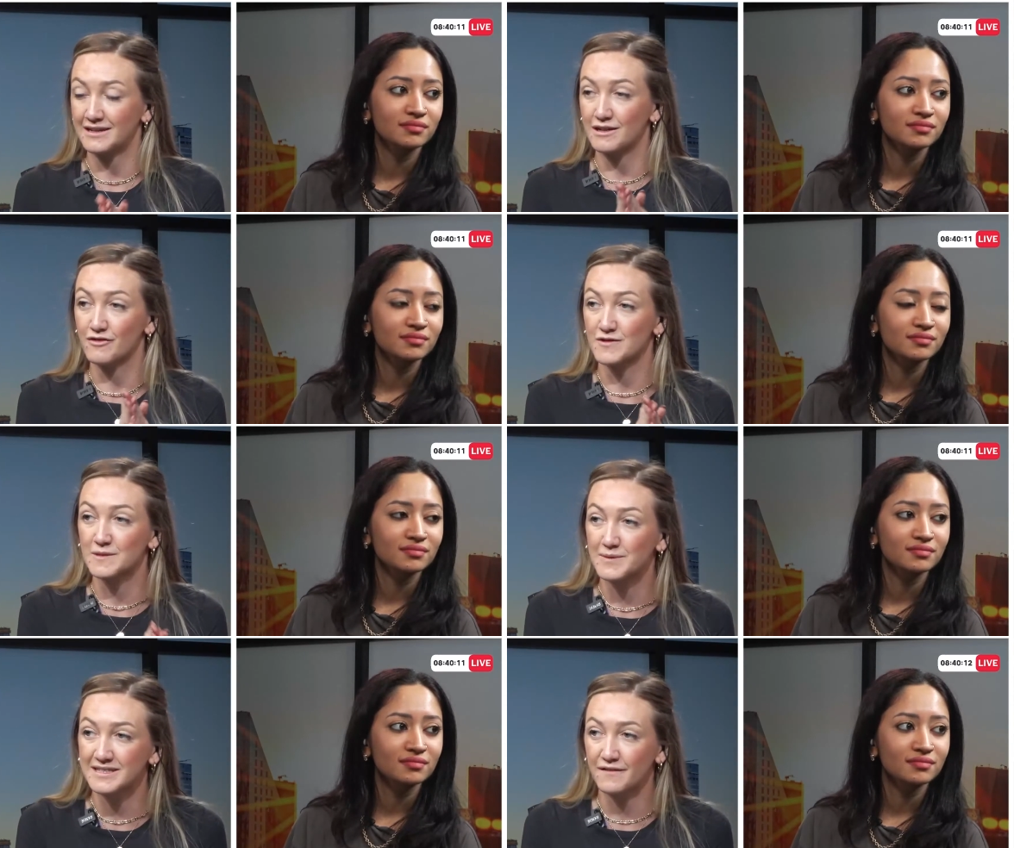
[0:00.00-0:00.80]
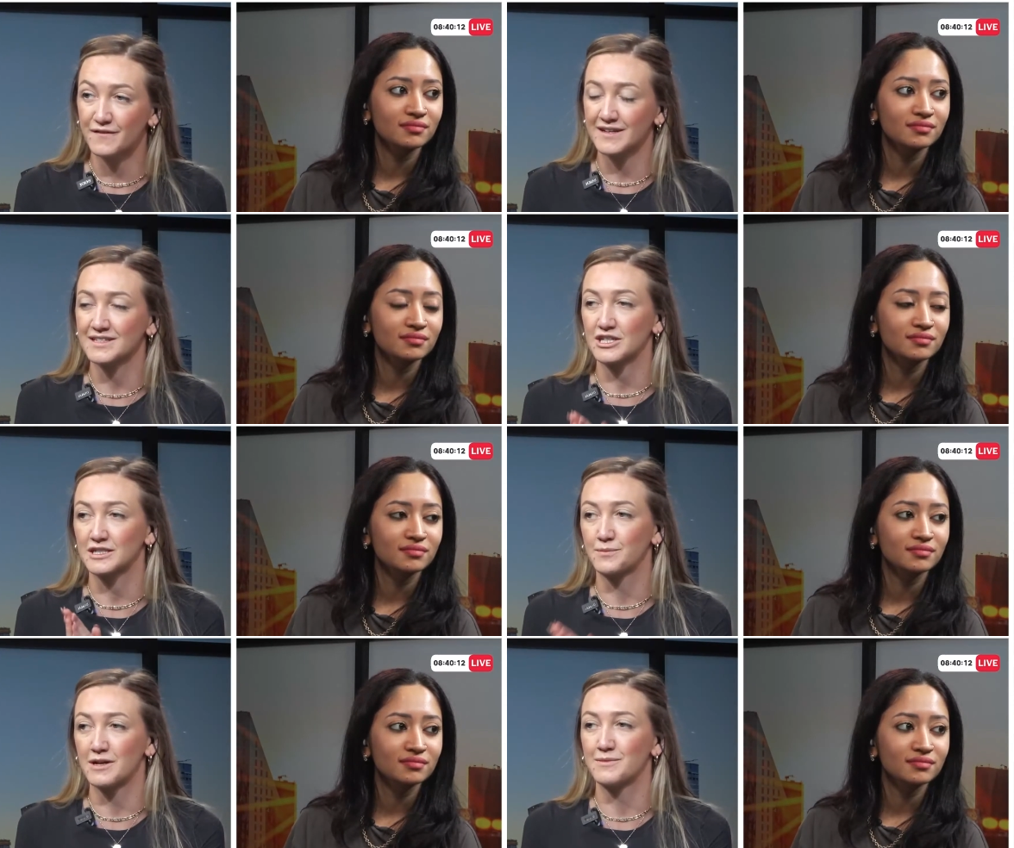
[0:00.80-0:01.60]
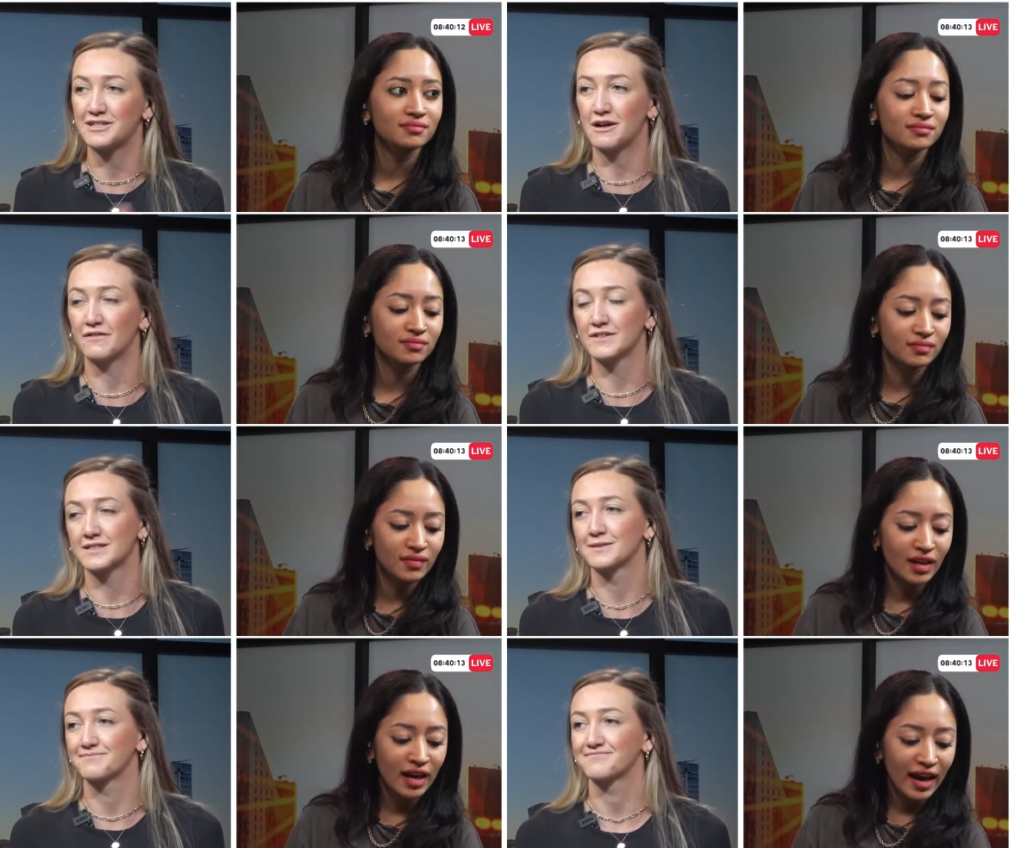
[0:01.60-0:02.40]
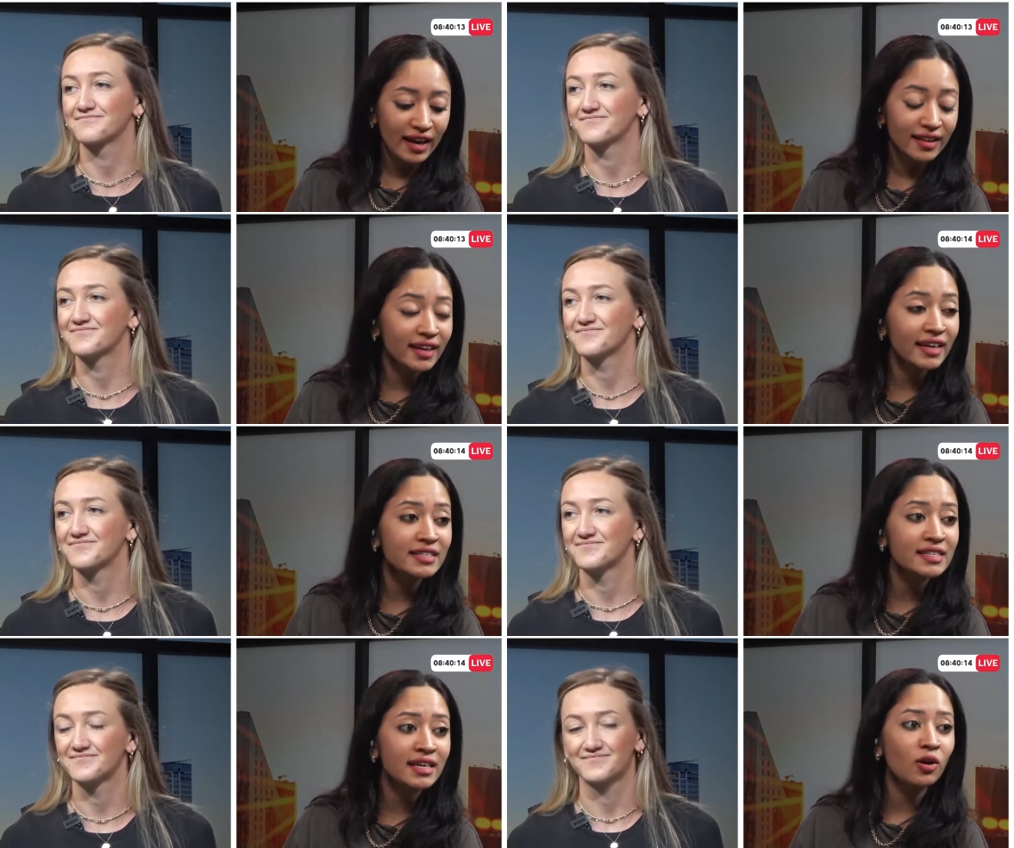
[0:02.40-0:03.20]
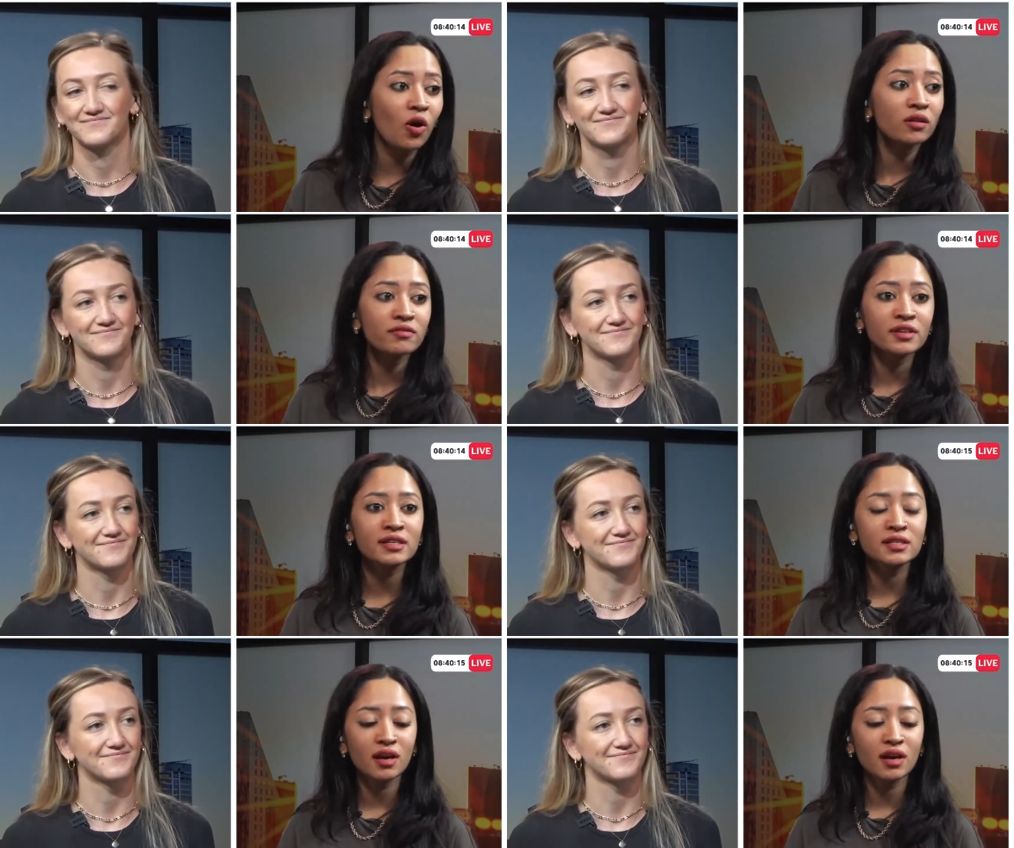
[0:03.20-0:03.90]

Speaker 1: of those specifics, check Dubai Media Office.
Speaker 2: And like Casey said, all of these